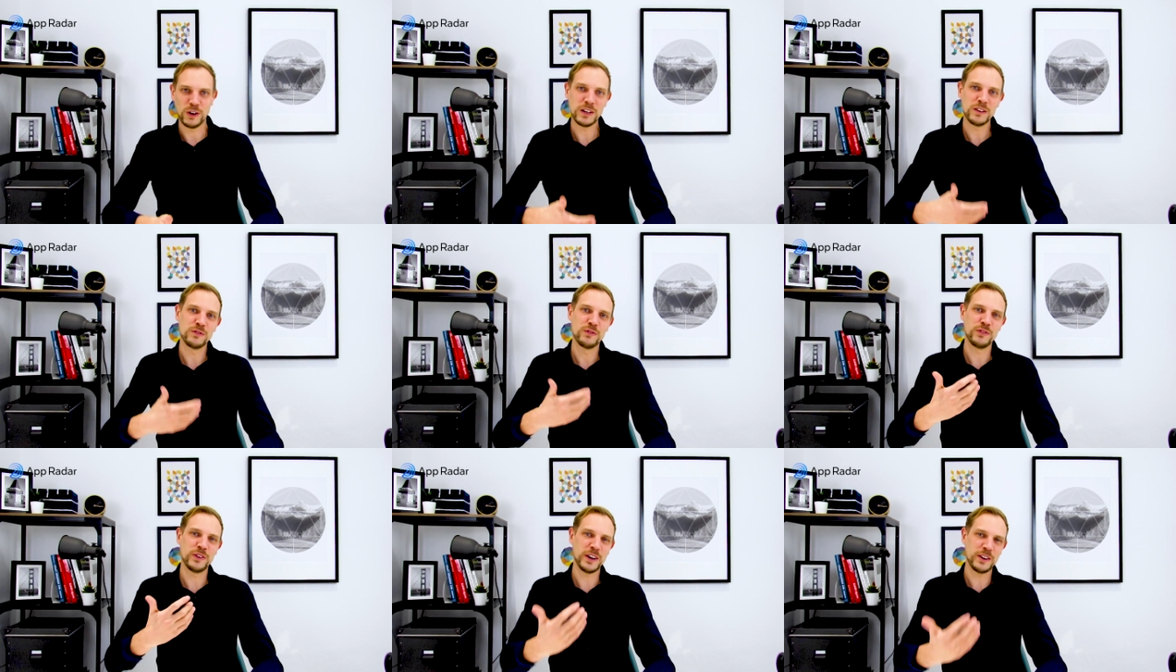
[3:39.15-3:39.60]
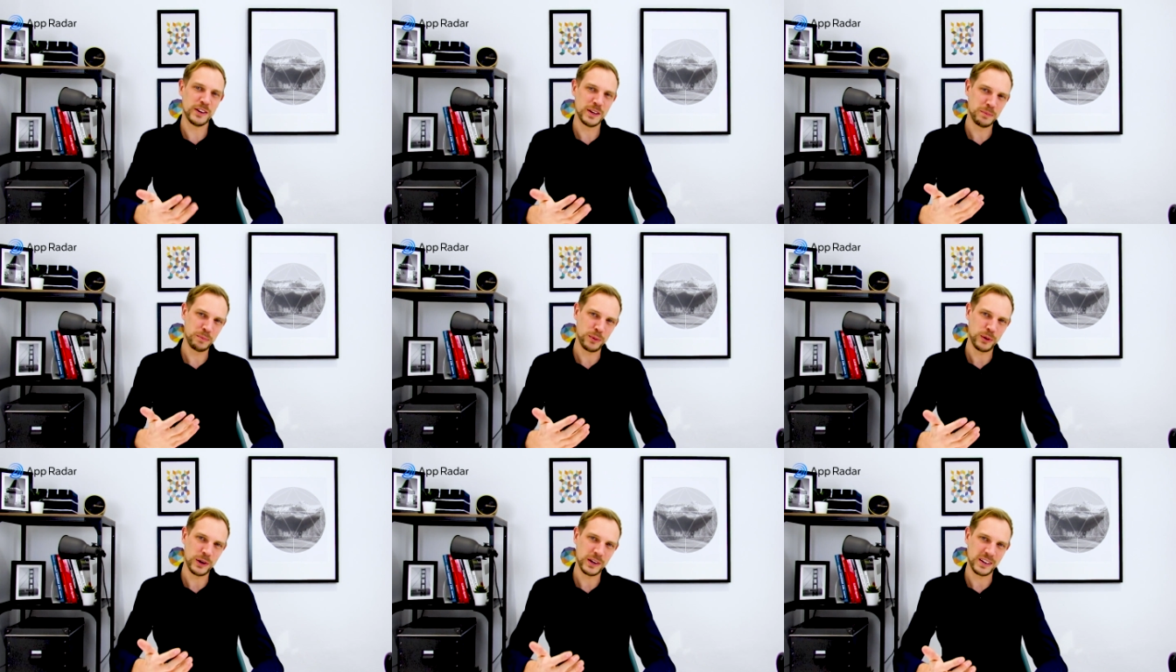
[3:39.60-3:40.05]
One
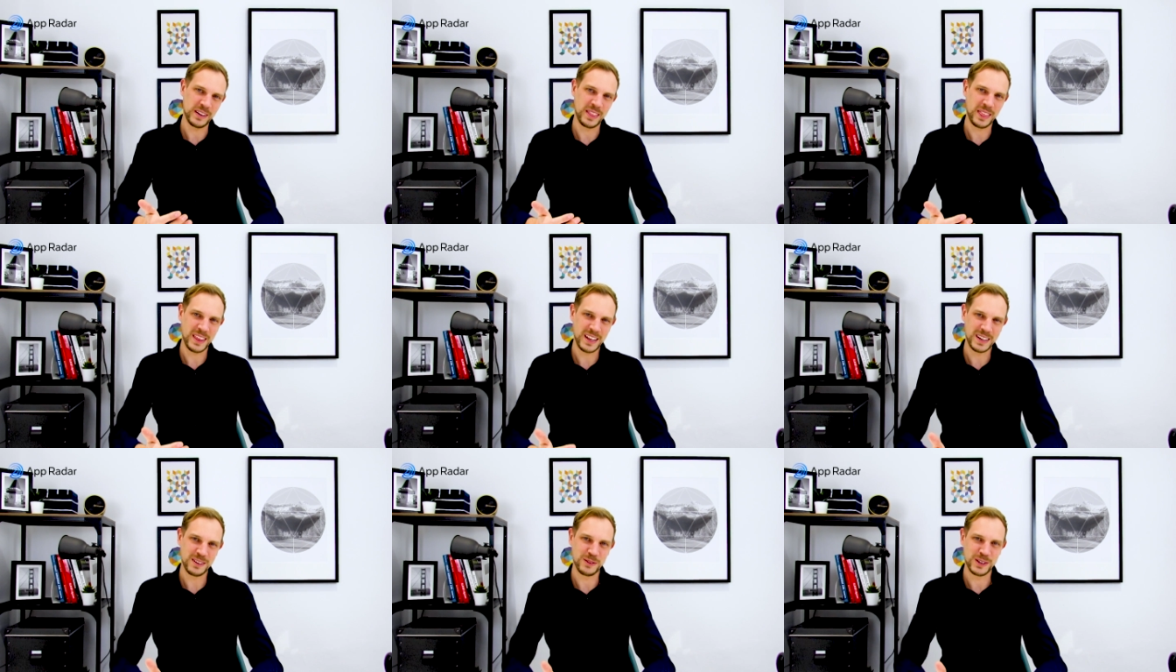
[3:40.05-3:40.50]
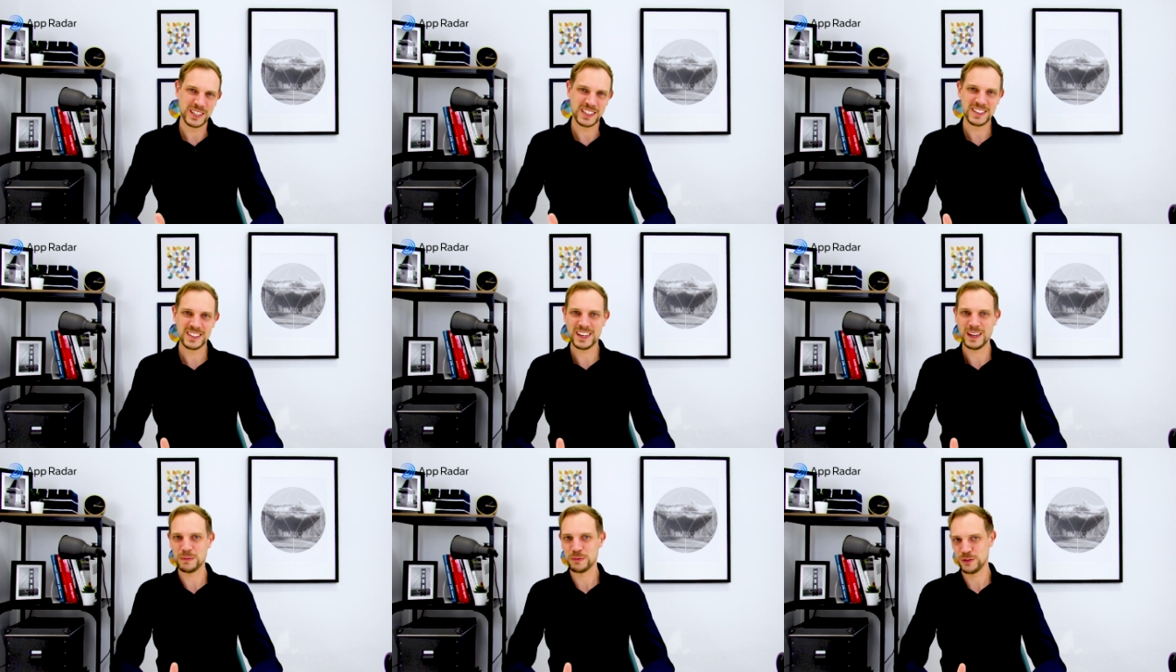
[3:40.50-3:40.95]
very important thing when
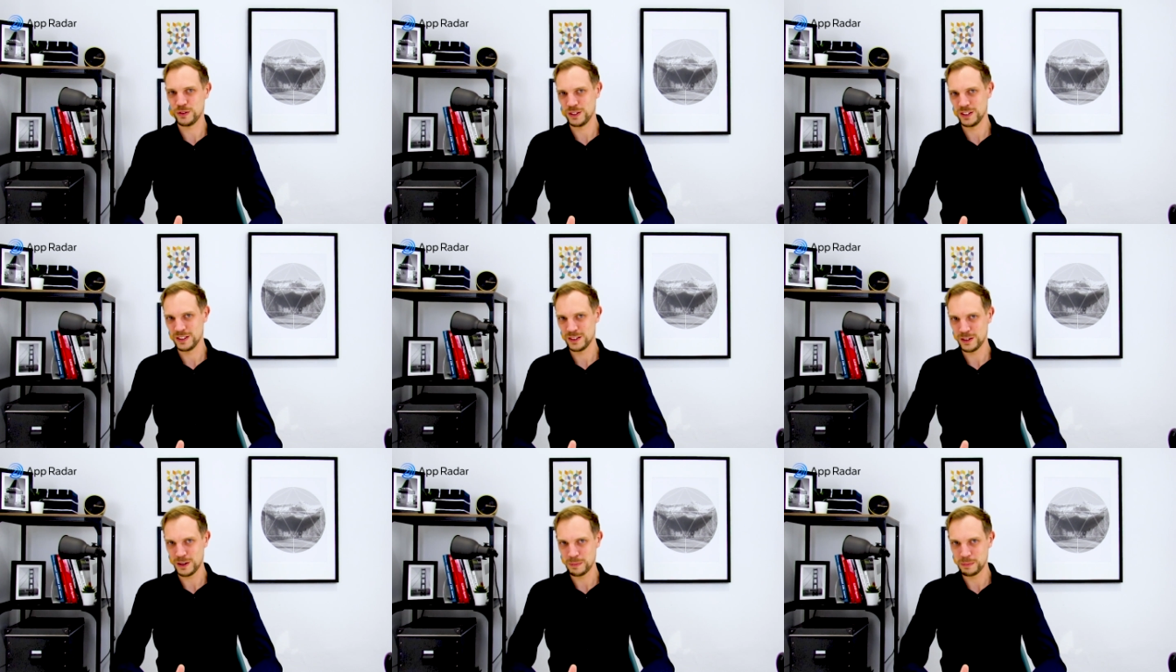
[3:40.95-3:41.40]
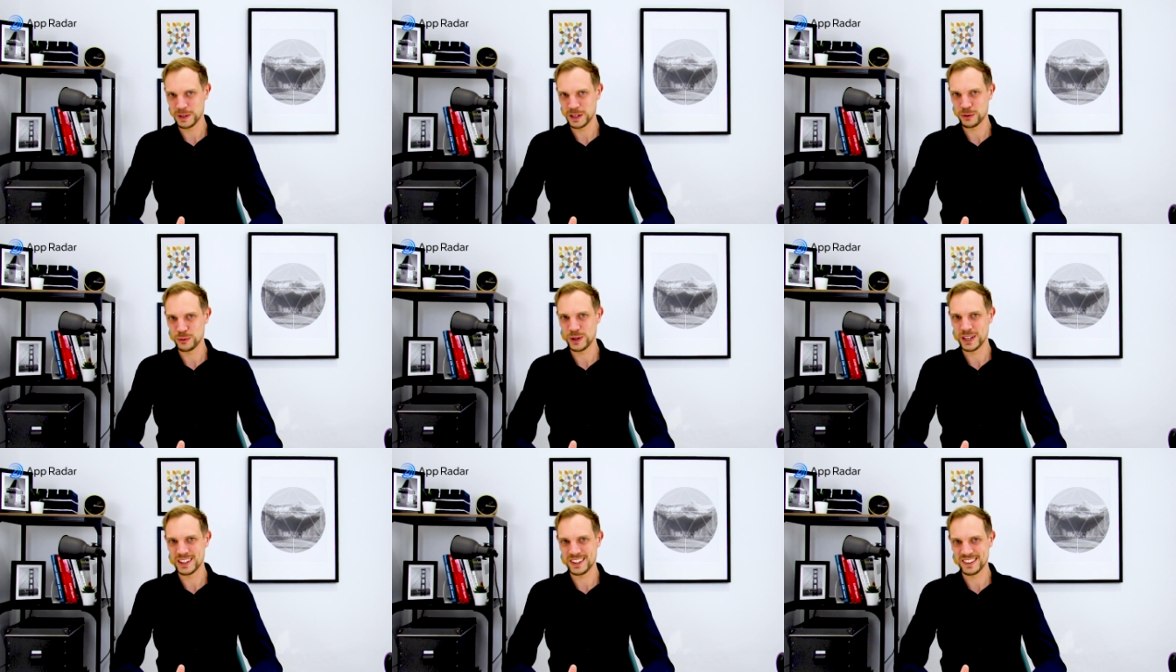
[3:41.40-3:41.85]
it comes to the
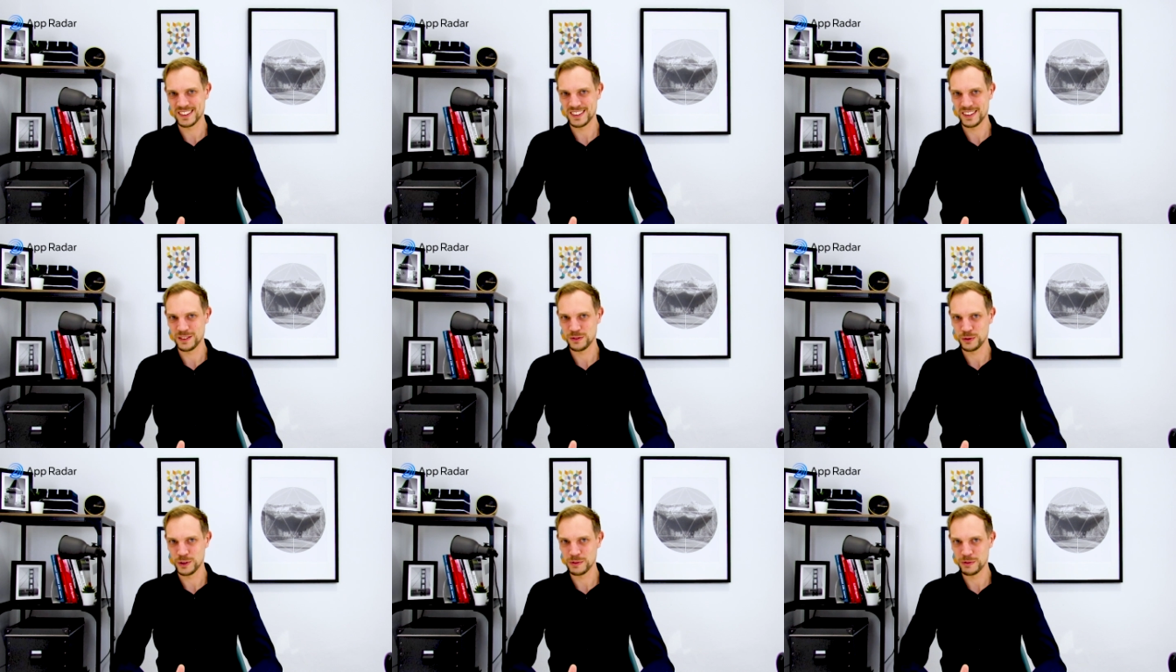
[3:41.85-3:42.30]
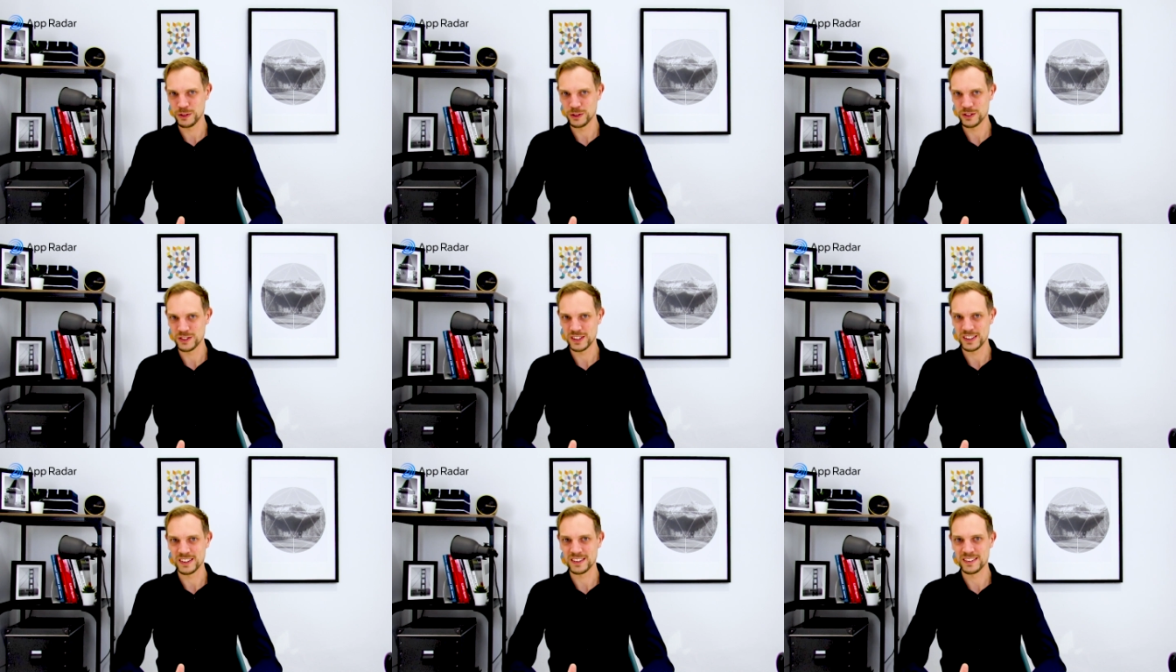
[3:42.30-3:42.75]
topic ratings and reviews